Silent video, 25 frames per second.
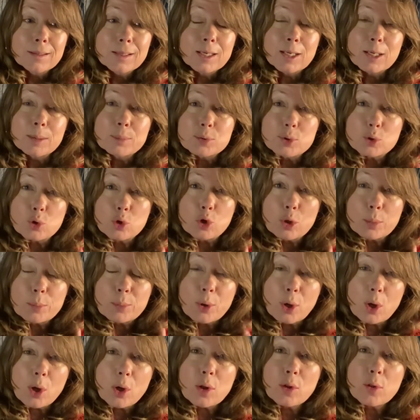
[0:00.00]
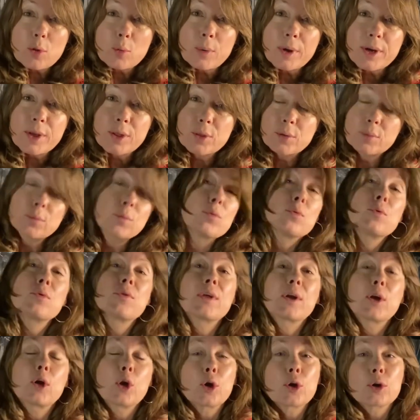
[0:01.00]
absorbed all the way through
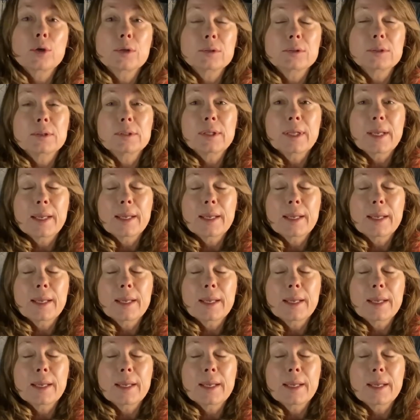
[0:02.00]
the curtain.